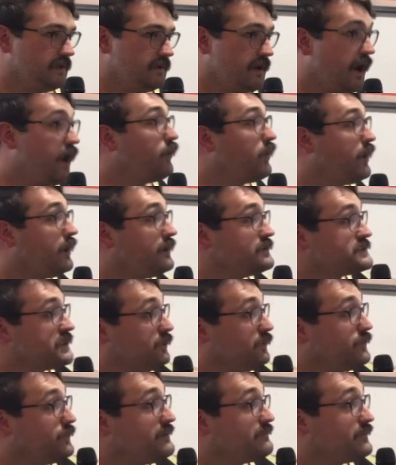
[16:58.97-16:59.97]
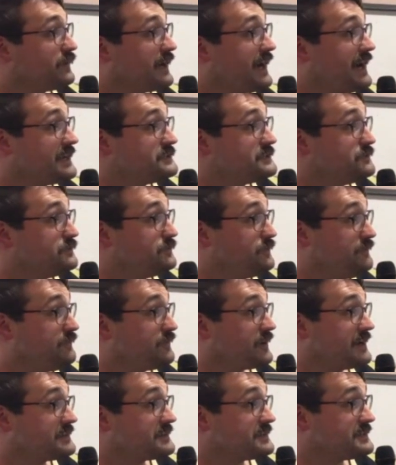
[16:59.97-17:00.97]
Oh, also, we forgot to
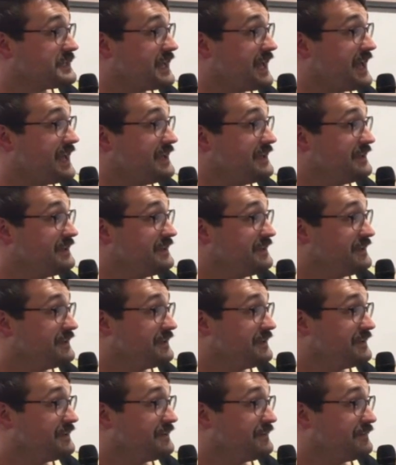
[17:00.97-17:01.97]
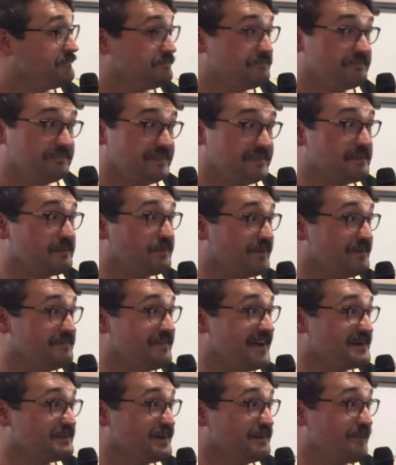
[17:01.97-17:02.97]
say, number one
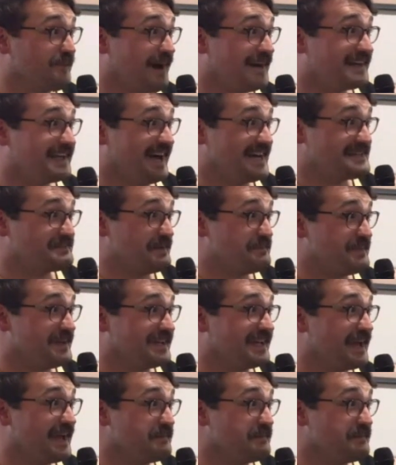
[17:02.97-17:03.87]
Vanderbilt podcast by Big Game